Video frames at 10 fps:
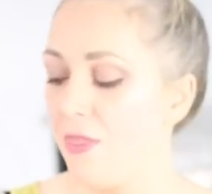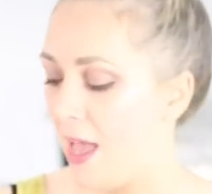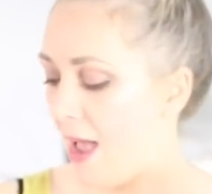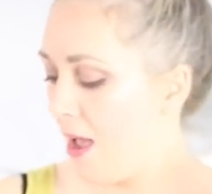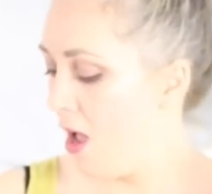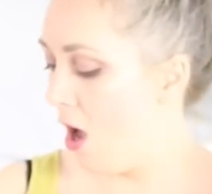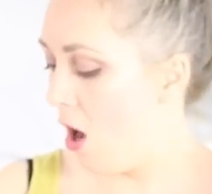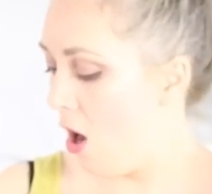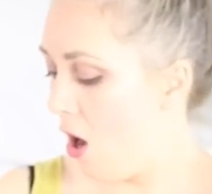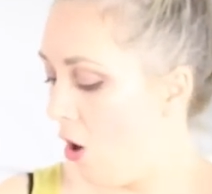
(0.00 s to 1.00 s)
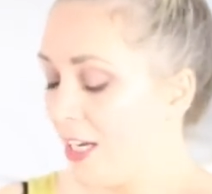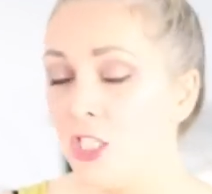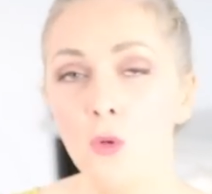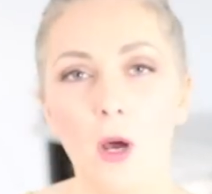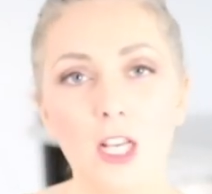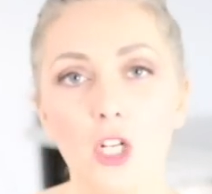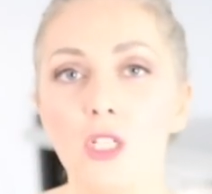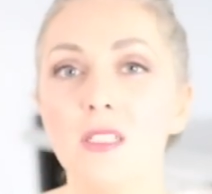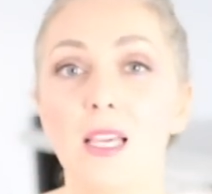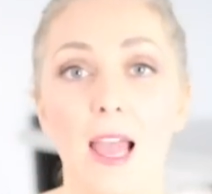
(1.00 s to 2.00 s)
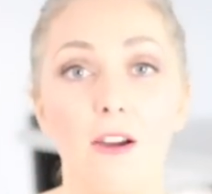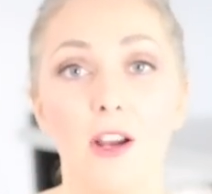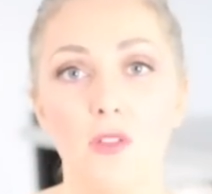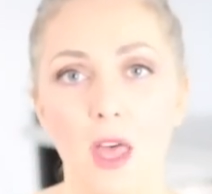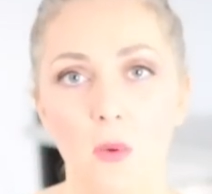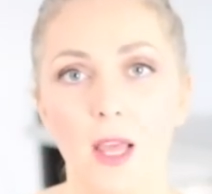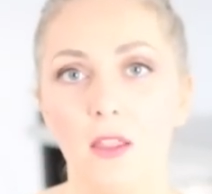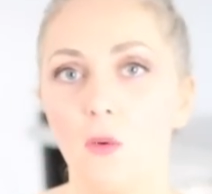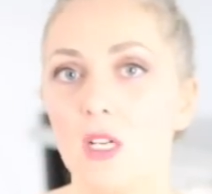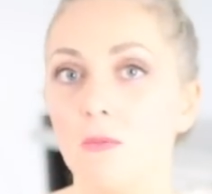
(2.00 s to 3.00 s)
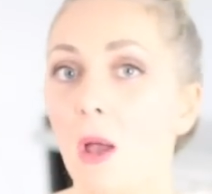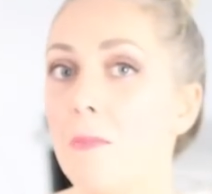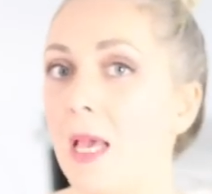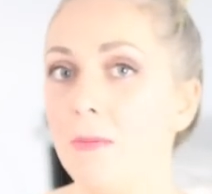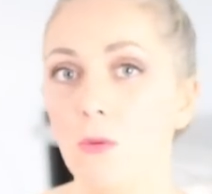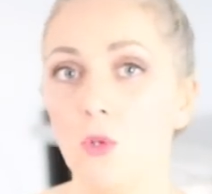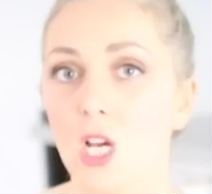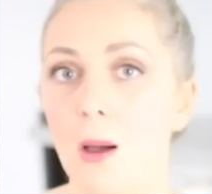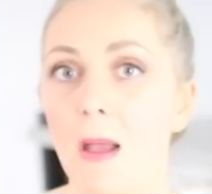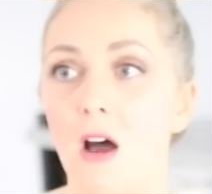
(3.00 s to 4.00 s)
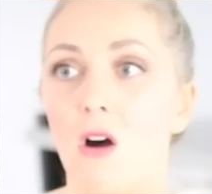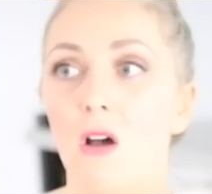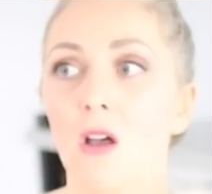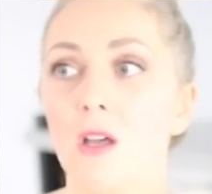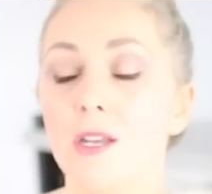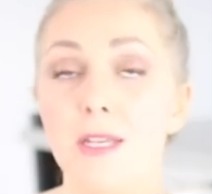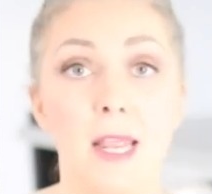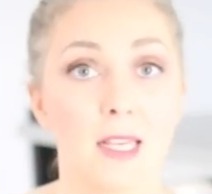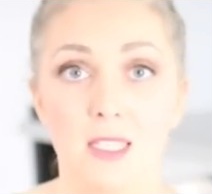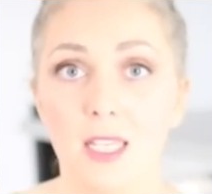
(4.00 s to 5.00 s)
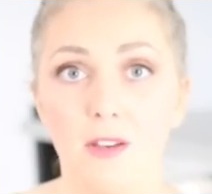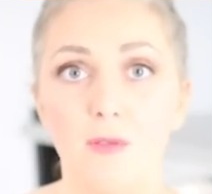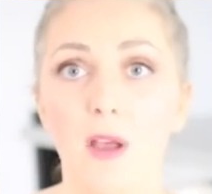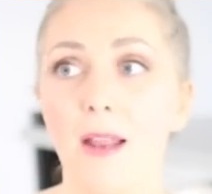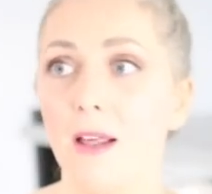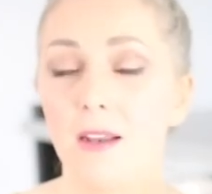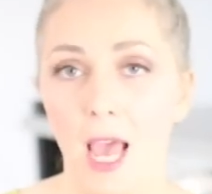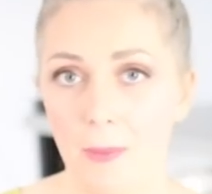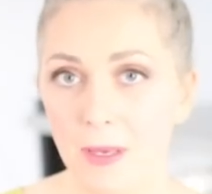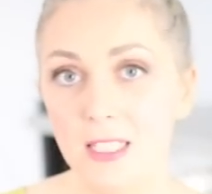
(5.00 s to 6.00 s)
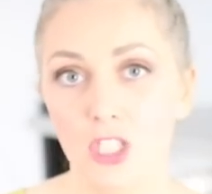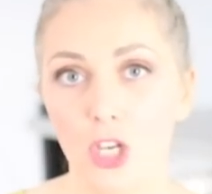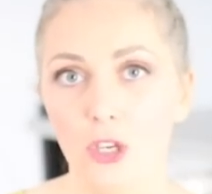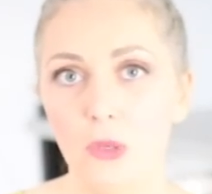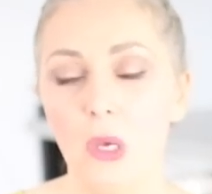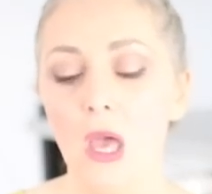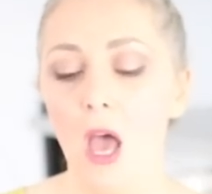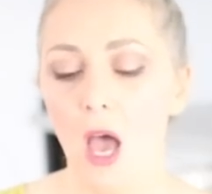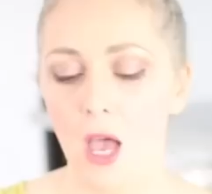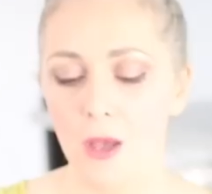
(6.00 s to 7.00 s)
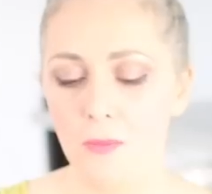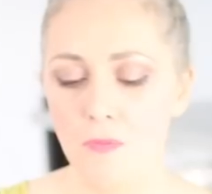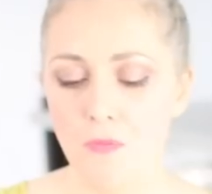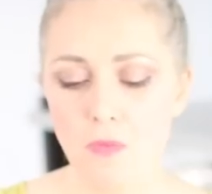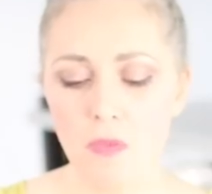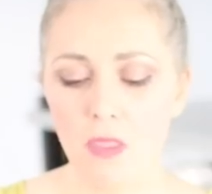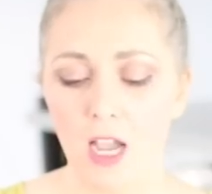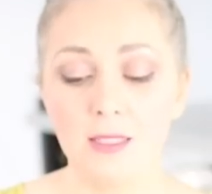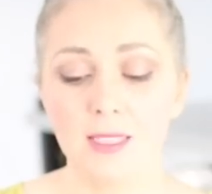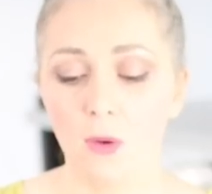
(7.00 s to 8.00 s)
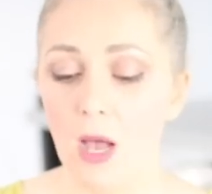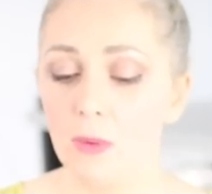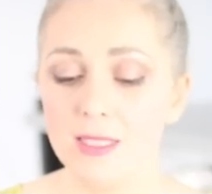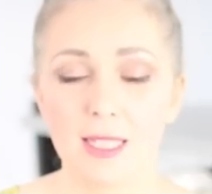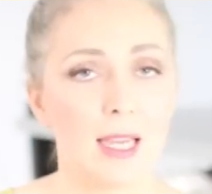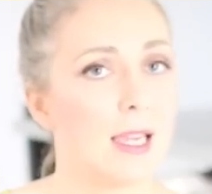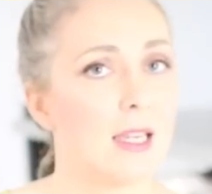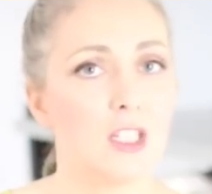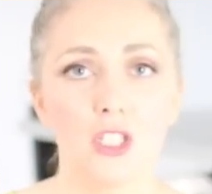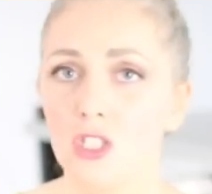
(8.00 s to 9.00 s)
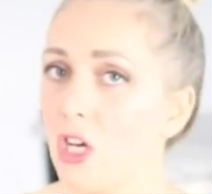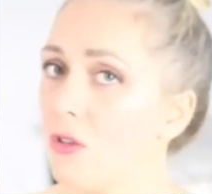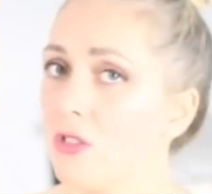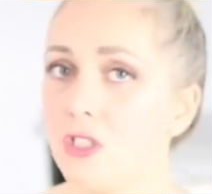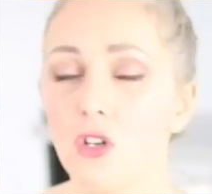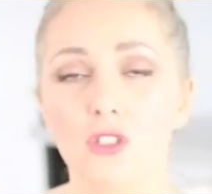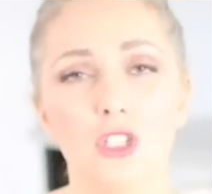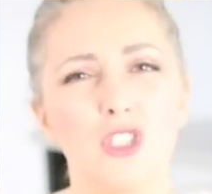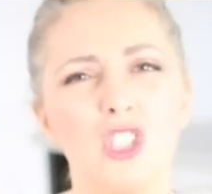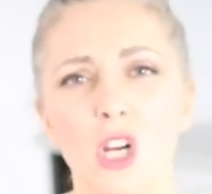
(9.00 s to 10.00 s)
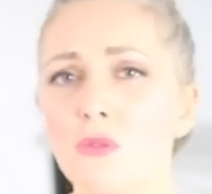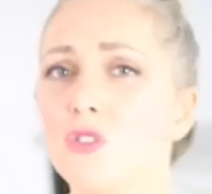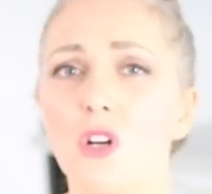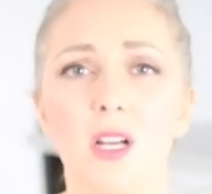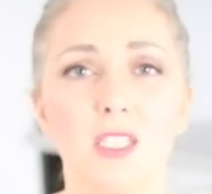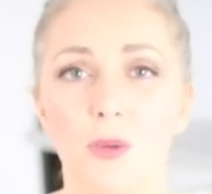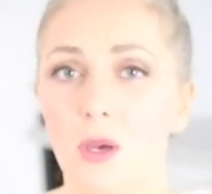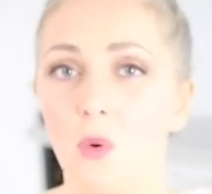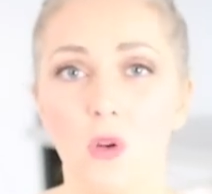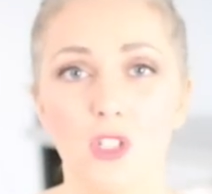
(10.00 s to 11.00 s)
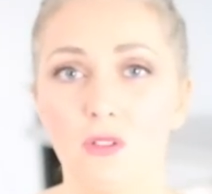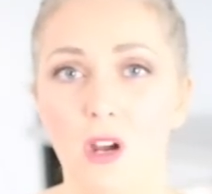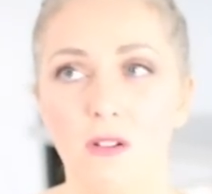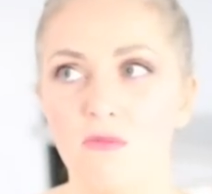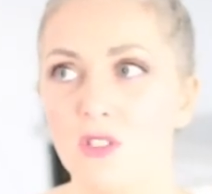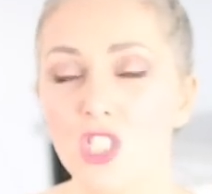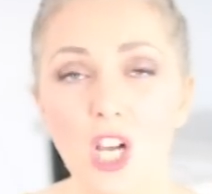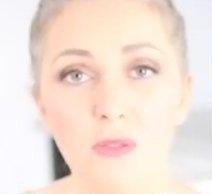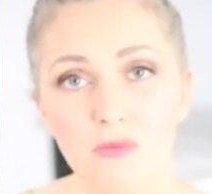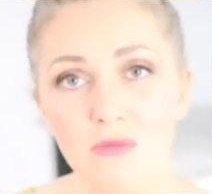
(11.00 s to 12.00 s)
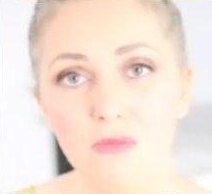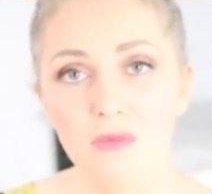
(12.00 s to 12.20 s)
that I knew I couldn't carry on that way, otherwise my baby would come out negative and unhappy too. And so I would say, go to the doctor. Don't try and do it all on your own. Don't.